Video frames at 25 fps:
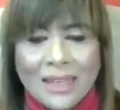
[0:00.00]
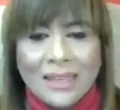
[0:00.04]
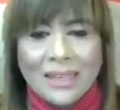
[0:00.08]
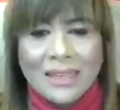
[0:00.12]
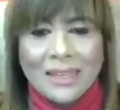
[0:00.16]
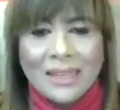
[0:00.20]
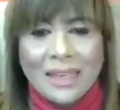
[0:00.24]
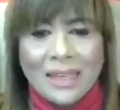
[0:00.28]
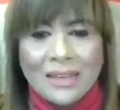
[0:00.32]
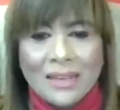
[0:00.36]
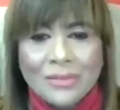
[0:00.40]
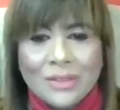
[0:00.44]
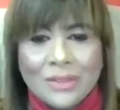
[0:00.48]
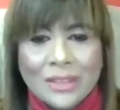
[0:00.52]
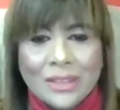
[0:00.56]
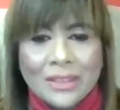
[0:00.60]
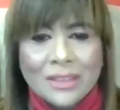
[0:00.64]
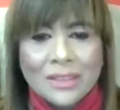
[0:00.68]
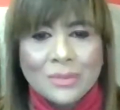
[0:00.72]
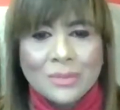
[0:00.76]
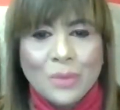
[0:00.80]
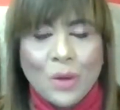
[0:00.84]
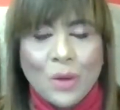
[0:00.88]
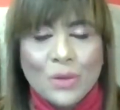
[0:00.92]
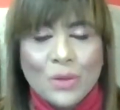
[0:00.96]
I love the
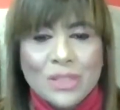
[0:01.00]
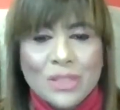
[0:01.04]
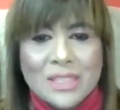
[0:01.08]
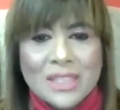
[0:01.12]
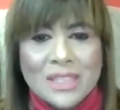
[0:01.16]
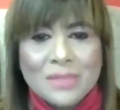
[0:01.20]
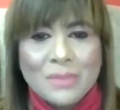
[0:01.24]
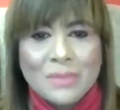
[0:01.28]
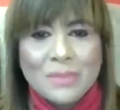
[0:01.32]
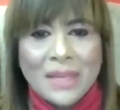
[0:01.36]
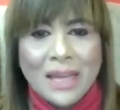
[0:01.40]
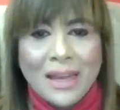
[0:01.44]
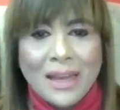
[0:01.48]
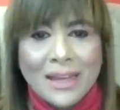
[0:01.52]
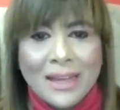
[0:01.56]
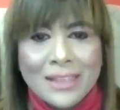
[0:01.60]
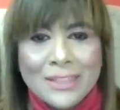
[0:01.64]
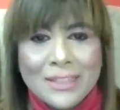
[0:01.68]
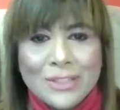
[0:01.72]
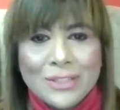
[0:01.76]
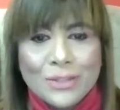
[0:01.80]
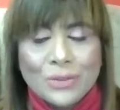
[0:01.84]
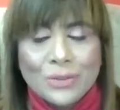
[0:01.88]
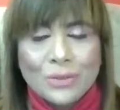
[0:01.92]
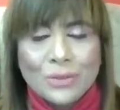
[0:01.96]
little posters
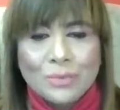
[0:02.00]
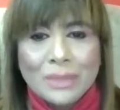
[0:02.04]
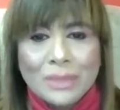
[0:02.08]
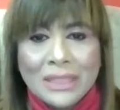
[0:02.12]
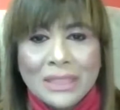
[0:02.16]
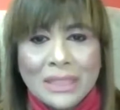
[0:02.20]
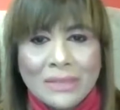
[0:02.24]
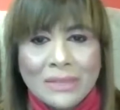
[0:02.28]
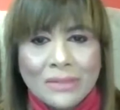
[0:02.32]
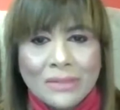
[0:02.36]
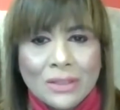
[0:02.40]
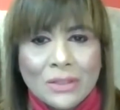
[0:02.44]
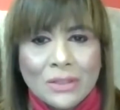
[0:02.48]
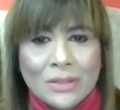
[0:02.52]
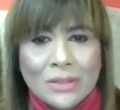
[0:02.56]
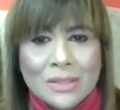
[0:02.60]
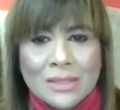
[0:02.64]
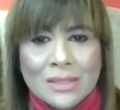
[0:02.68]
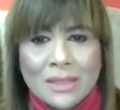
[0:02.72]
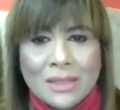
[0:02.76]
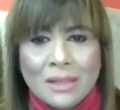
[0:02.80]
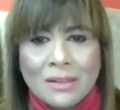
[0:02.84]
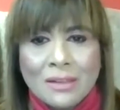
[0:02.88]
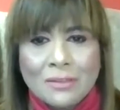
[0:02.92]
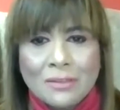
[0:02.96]
behind you. Believe in
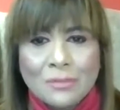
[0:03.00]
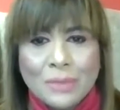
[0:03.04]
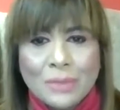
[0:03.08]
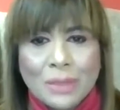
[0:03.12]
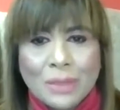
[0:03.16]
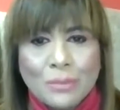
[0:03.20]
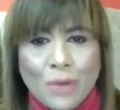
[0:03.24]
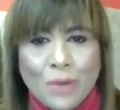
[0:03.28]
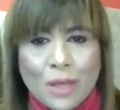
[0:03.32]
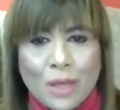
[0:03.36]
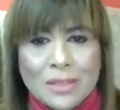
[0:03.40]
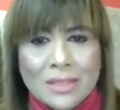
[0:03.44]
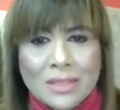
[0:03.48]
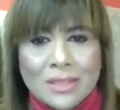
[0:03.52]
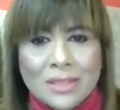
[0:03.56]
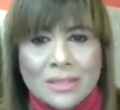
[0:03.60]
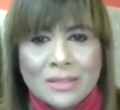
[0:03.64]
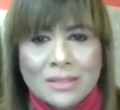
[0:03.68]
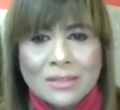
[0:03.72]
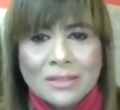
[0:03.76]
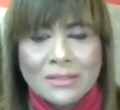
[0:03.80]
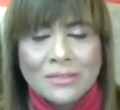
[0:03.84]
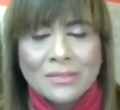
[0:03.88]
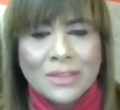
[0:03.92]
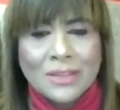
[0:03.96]
yourself, be
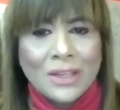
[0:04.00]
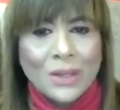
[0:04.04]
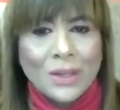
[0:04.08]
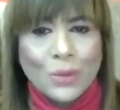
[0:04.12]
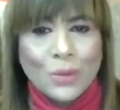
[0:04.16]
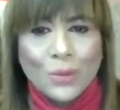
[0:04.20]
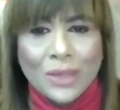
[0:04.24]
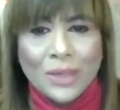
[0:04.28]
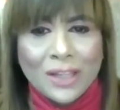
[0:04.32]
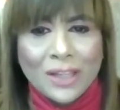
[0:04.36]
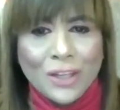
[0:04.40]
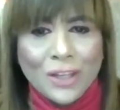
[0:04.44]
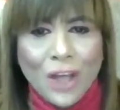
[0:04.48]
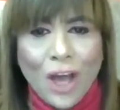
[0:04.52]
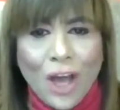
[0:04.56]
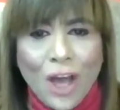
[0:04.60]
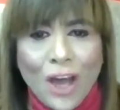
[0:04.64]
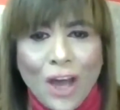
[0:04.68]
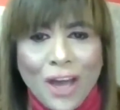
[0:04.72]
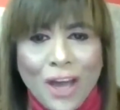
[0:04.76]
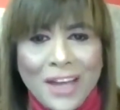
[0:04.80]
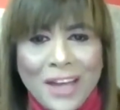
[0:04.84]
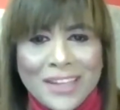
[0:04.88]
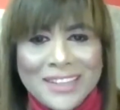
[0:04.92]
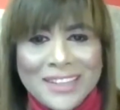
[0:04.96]
positive, work
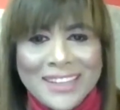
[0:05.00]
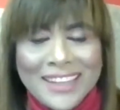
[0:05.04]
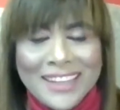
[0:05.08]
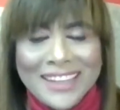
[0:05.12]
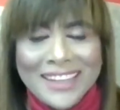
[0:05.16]
hard.